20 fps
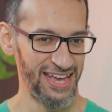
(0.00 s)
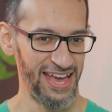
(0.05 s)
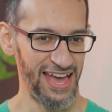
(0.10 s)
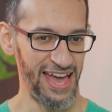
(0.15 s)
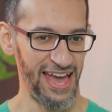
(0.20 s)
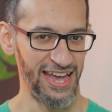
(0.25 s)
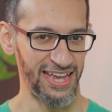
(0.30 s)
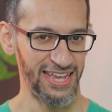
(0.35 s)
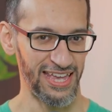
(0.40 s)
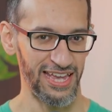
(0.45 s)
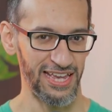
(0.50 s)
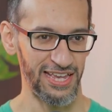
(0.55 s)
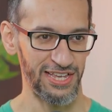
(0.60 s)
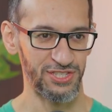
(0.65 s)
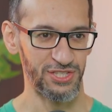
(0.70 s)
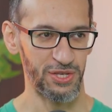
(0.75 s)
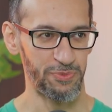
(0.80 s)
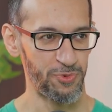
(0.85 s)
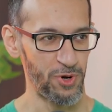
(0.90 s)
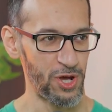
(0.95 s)
Hacking
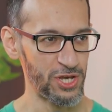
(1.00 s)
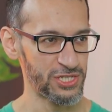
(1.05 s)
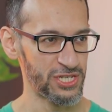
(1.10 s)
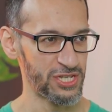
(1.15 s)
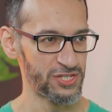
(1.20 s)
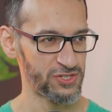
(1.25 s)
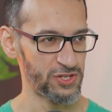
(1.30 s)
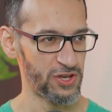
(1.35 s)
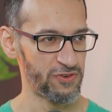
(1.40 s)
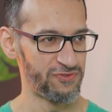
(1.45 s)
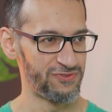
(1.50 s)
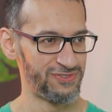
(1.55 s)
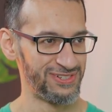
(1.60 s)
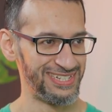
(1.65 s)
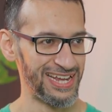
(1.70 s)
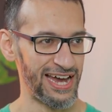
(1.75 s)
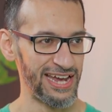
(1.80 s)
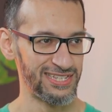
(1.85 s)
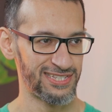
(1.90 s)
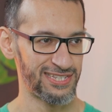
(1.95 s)
is the process of
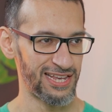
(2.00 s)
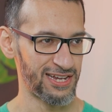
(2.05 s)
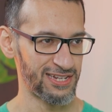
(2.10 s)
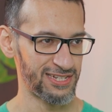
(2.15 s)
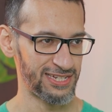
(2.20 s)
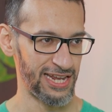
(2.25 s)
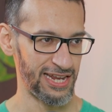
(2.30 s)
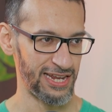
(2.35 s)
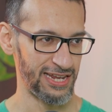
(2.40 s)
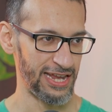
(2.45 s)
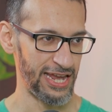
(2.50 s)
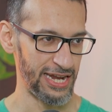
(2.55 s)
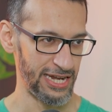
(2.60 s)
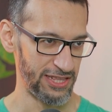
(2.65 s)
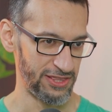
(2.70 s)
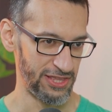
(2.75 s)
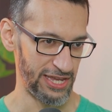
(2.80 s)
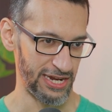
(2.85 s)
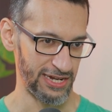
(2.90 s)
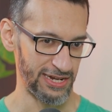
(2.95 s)
dissecting
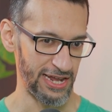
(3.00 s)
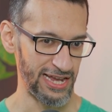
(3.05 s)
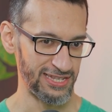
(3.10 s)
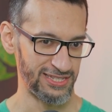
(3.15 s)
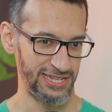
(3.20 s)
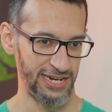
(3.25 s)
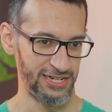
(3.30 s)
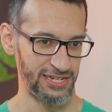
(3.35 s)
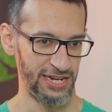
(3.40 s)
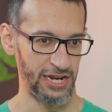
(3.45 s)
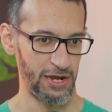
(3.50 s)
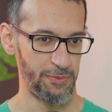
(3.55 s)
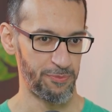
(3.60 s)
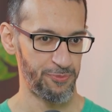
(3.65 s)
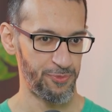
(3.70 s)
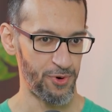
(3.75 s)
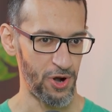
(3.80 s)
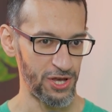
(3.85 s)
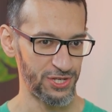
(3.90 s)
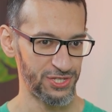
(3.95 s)
anything, dissecting a
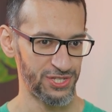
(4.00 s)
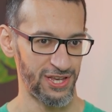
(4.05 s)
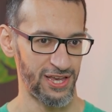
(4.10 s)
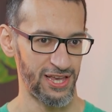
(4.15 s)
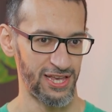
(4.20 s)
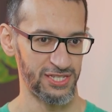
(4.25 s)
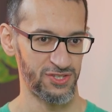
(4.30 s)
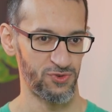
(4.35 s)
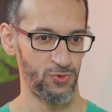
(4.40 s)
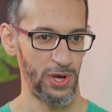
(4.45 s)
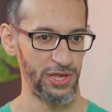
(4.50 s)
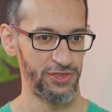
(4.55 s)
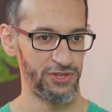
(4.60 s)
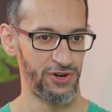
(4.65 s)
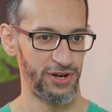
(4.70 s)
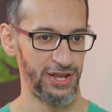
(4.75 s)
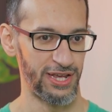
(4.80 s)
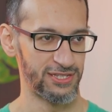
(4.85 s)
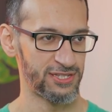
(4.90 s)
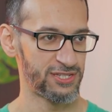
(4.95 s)
process,
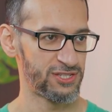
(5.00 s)
whether it's